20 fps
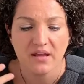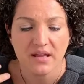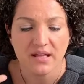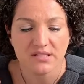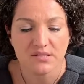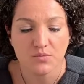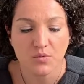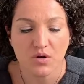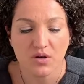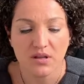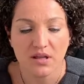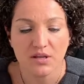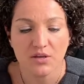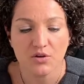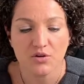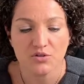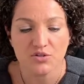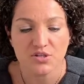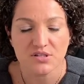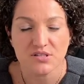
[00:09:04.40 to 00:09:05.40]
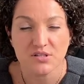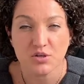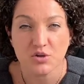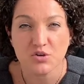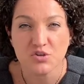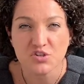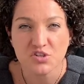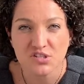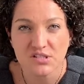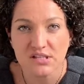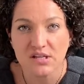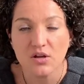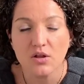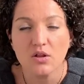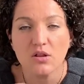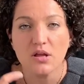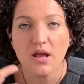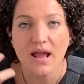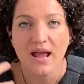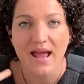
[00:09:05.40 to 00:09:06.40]
It's more like you're
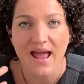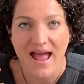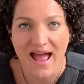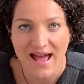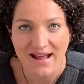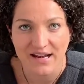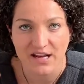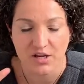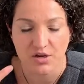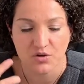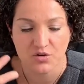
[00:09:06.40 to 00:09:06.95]
still at it.